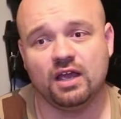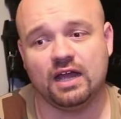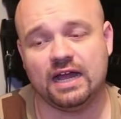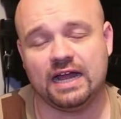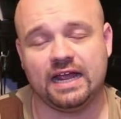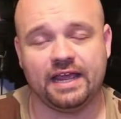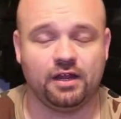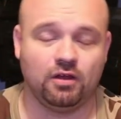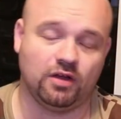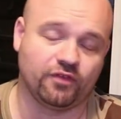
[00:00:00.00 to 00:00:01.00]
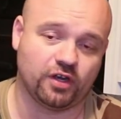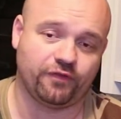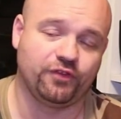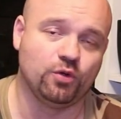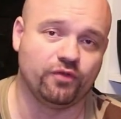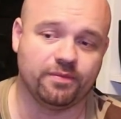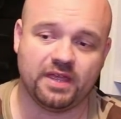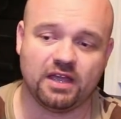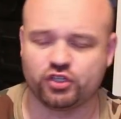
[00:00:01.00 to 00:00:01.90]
and I've got a few of them there.